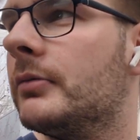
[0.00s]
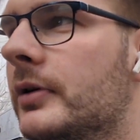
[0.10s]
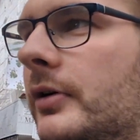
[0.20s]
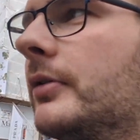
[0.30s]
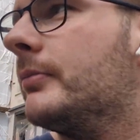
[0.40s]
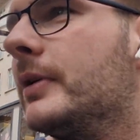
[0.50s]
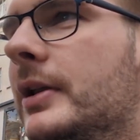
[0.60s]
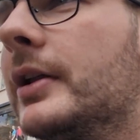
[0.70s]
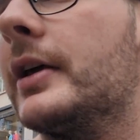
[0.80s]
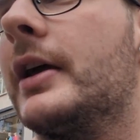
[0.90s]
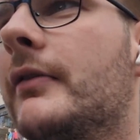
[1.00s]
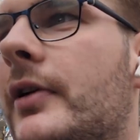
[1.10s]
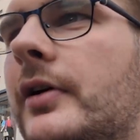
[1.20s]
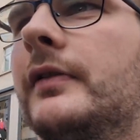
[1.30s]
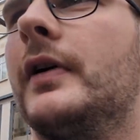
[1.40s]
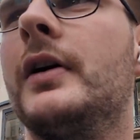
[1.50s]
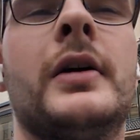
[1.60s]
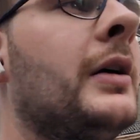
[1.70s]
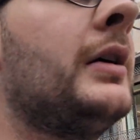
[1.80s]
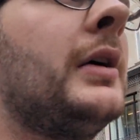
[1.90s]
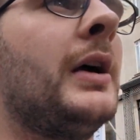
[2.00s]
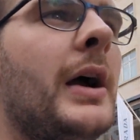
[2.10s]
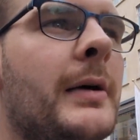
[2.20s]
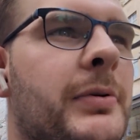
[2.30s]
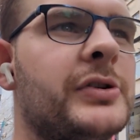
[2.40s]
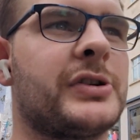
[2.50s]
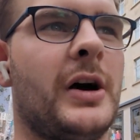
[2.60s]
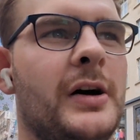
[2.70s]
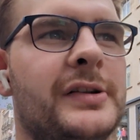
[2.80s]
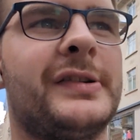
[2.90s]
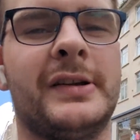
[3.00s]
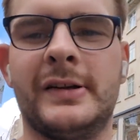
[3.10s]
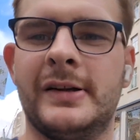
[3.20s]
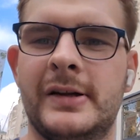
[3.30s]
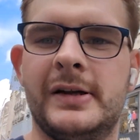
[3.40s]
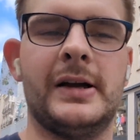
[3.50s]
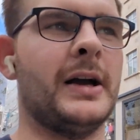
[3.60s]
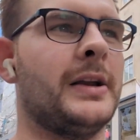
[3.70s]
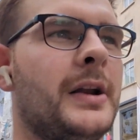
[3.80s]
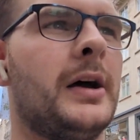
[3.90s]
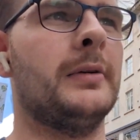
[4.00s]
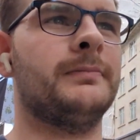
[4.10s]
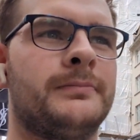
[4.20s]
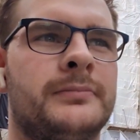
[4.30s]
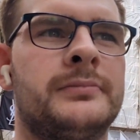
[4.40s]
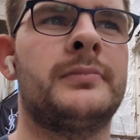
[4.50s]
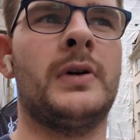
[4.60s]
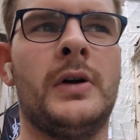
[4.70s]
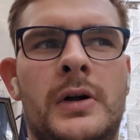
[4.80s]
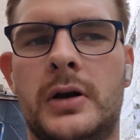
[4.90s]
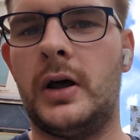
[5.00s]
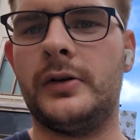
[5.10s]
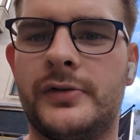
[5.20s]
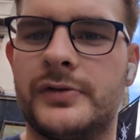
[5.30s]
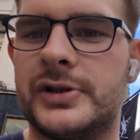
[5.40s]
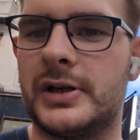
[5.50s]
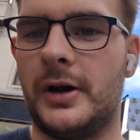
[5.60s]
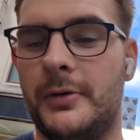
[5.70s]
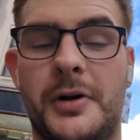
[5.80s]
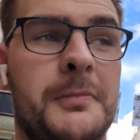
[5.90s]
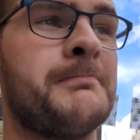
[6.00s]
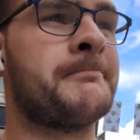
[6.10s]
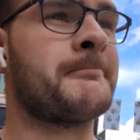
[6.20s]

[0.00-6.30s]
We've got me nearly getting run over. And posh cars. And um, loads of shit going on.